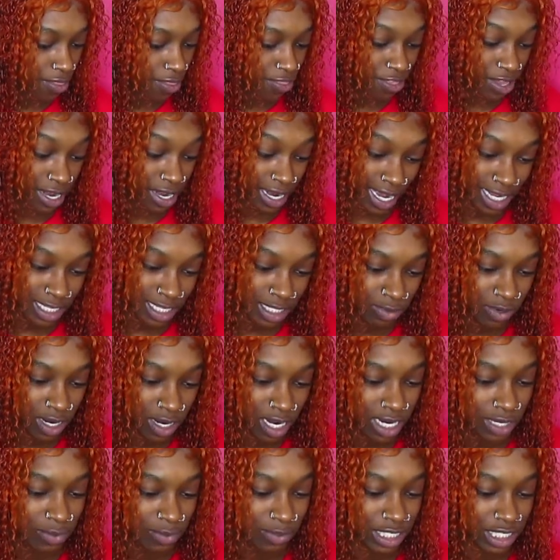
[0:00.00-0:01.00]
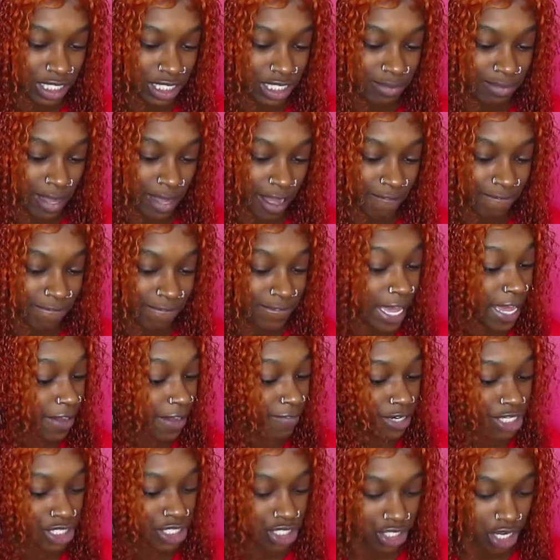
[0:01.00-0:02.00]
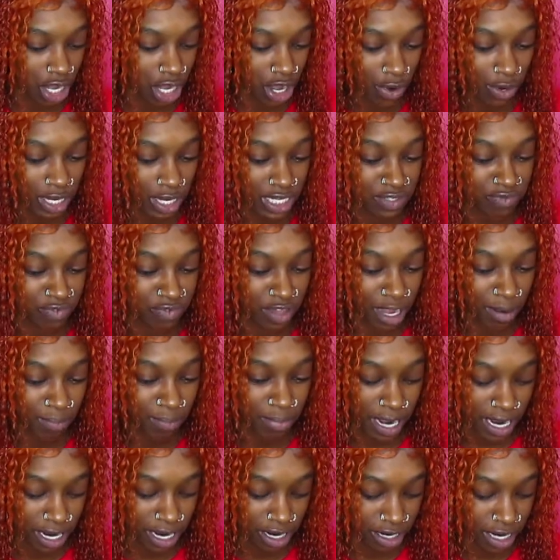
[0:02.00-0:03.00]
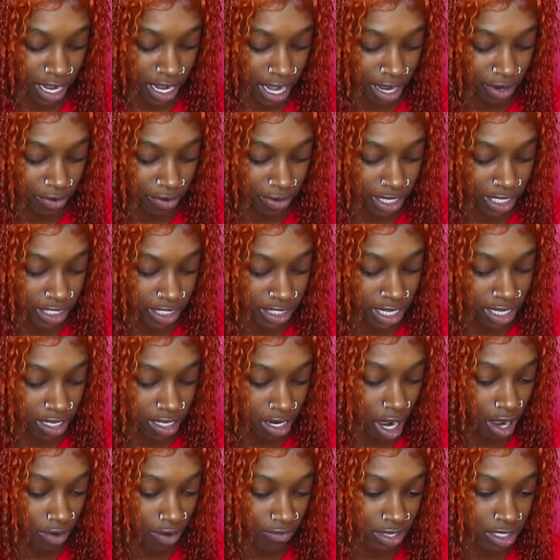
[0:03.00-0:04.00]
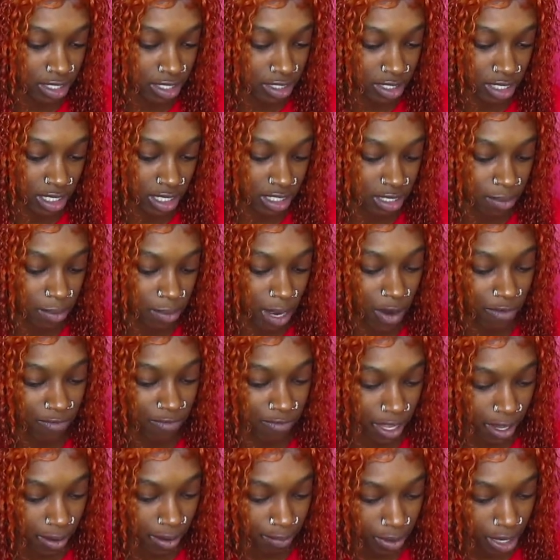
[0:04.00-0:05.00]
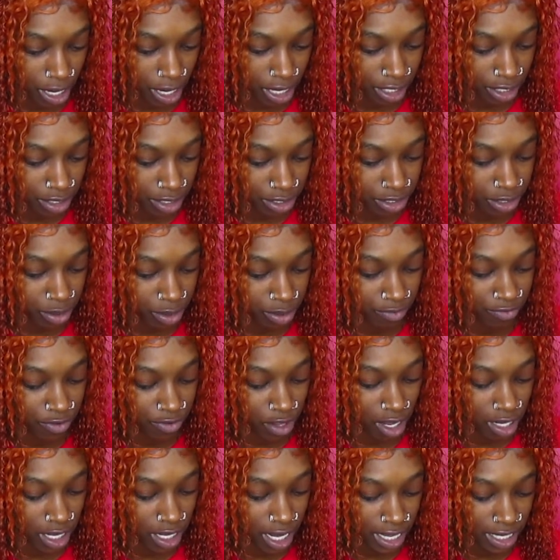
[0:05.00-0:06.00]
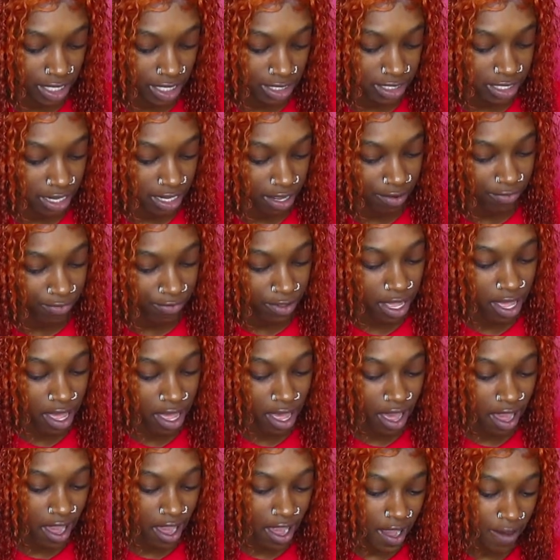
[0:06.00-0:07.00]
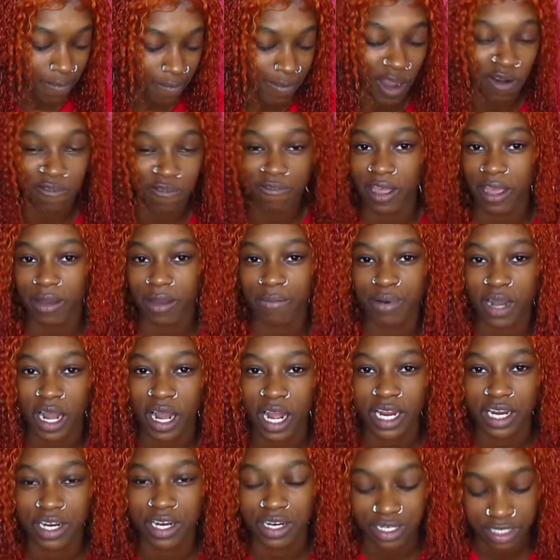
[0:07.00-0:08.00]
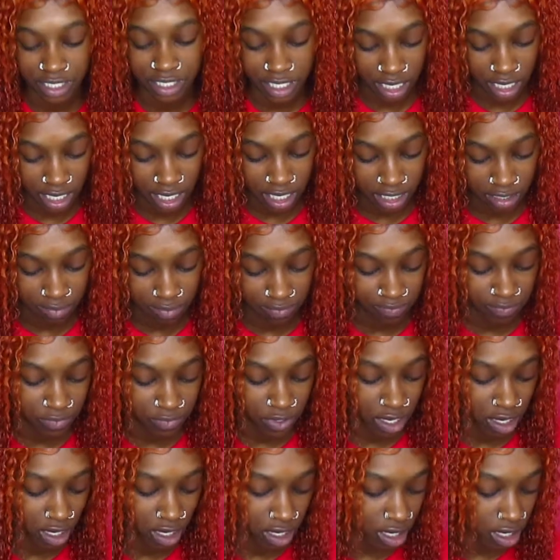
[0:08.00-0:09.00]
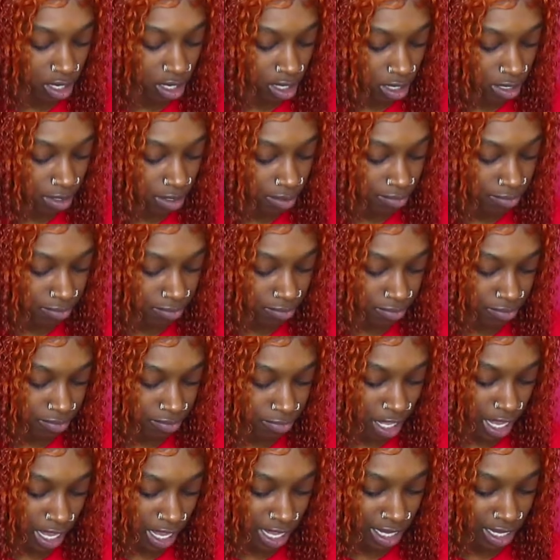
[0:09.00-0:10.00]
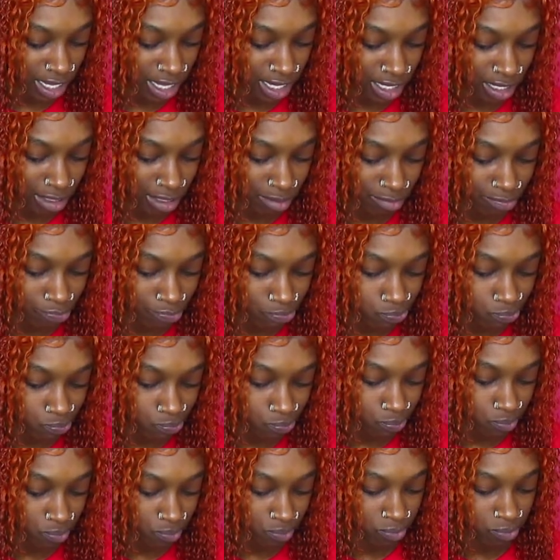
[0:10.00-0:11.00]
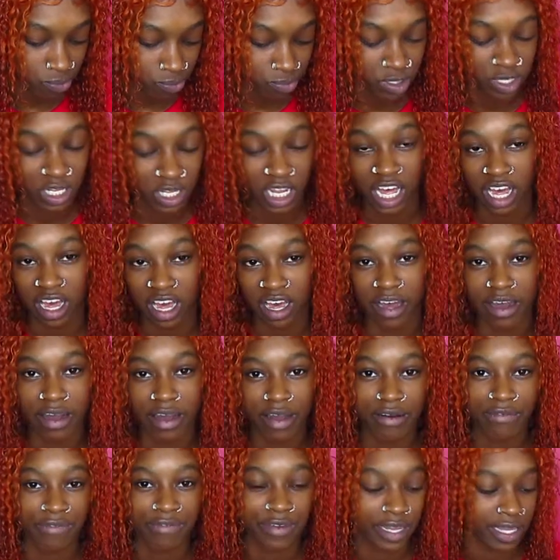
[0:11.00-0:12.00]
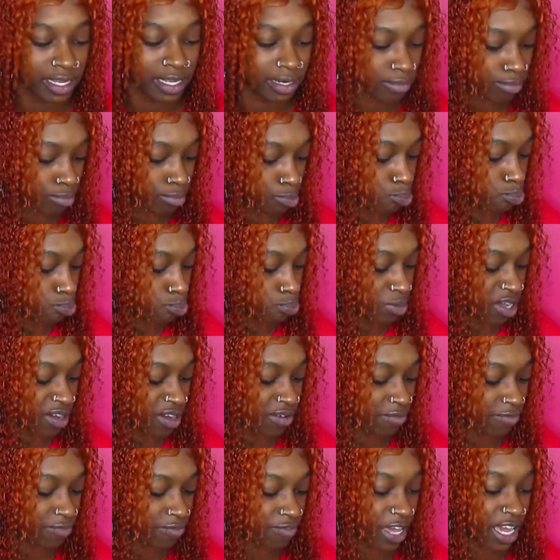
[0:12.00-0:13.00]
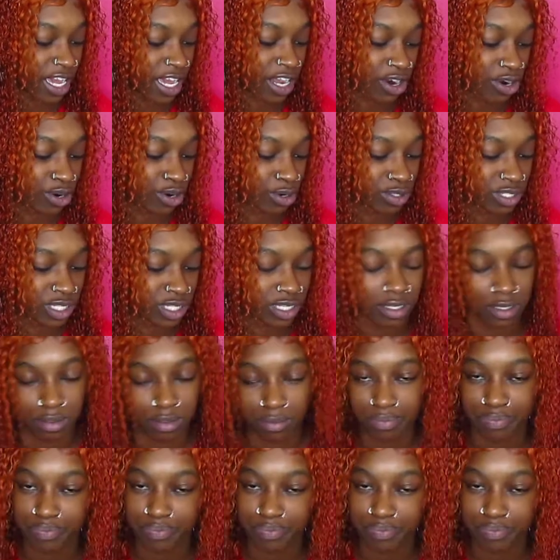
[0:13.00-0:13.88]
The next one, which is my favorite show, is Vampire Diaries, and obviously it's about vampires. So if y'all like stuff about vampires and um, like love and affairs and